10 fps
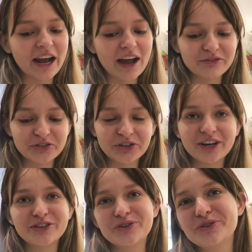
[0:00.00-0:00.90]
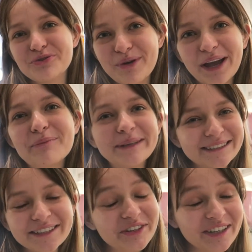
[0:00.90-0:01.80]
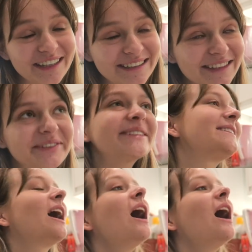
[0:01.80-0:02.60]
after I showed you my amazing cooking skills,